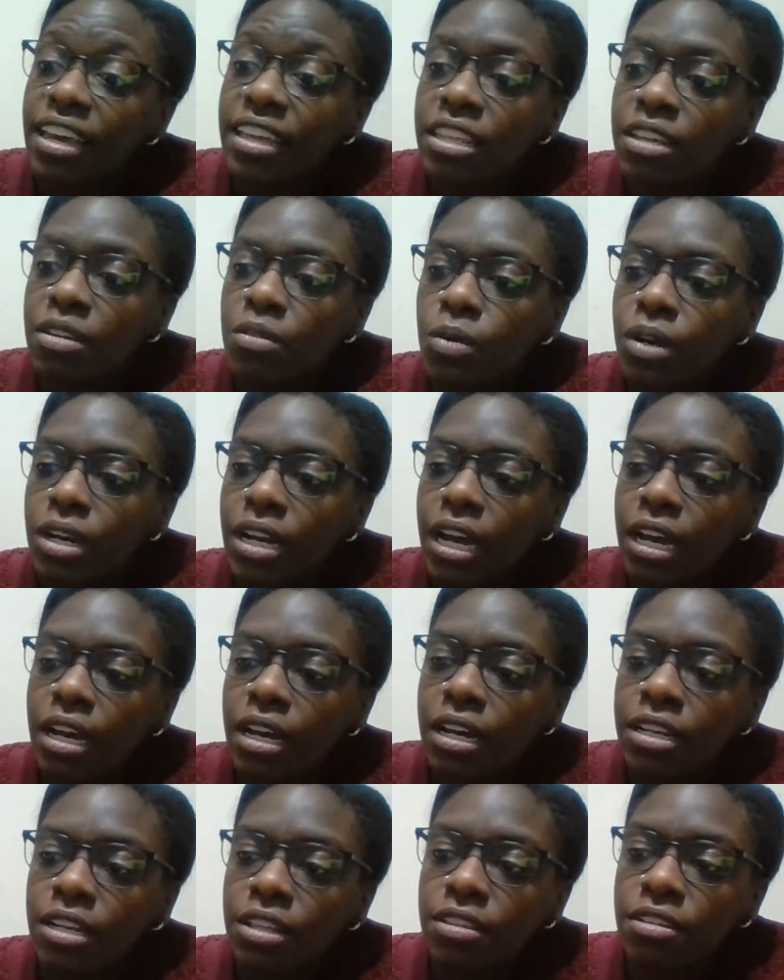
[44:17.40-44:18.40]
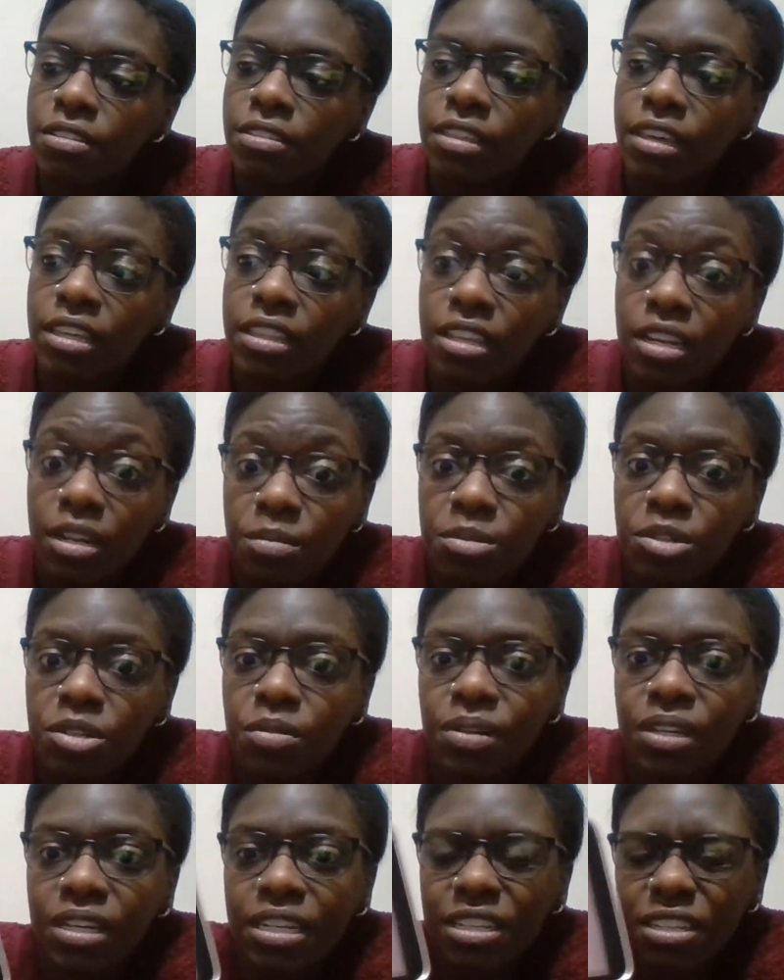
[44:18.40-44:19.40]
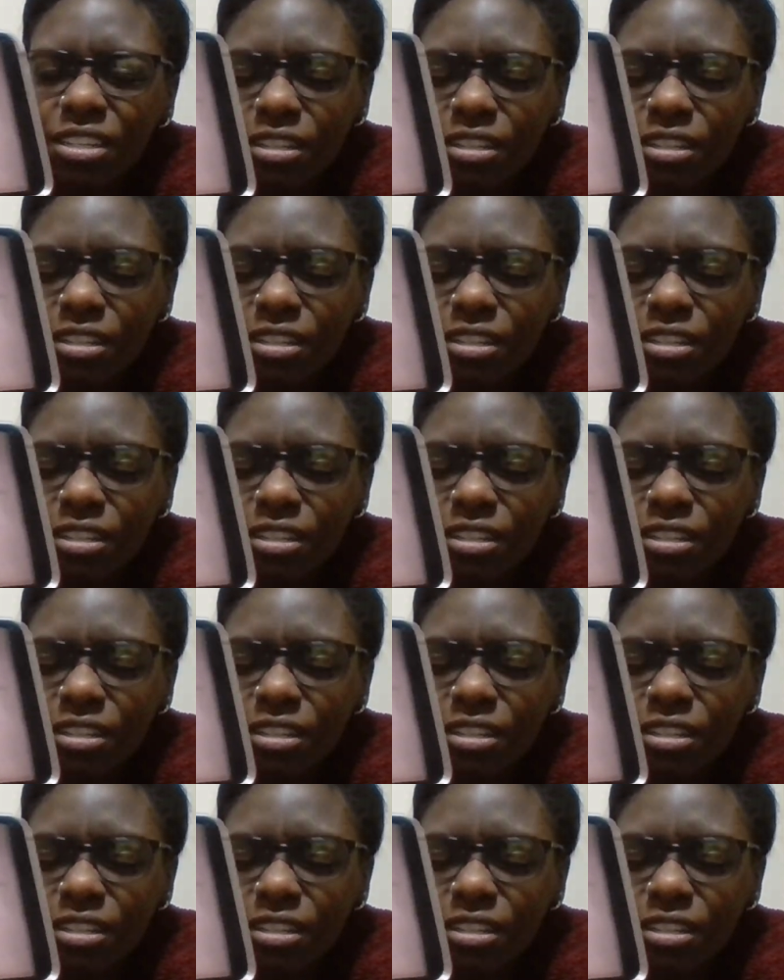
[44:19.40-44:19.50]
And then another thing that I'm doing